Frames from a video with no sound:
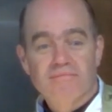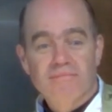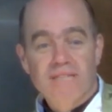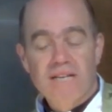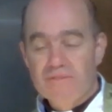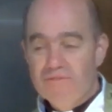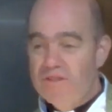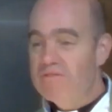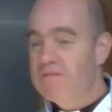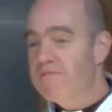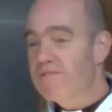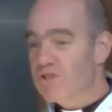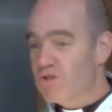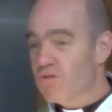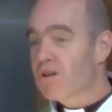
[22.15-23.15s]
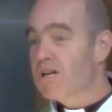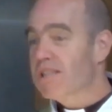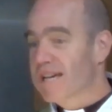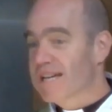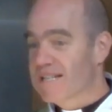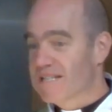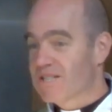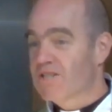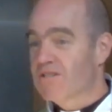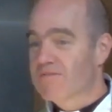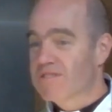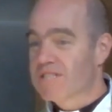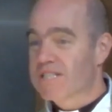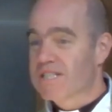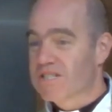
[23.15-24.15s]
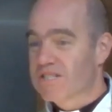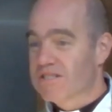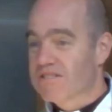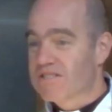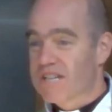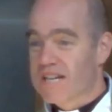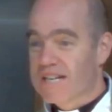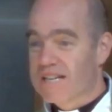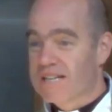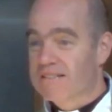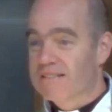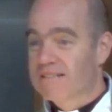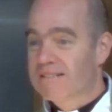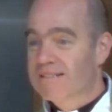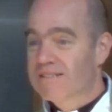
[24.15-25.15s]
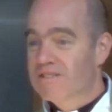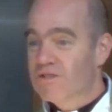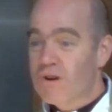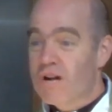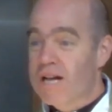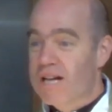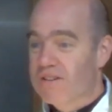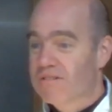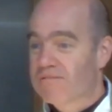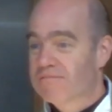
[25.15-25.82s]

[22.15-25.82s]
Now, if you've never tried that as a conversation starter, try it.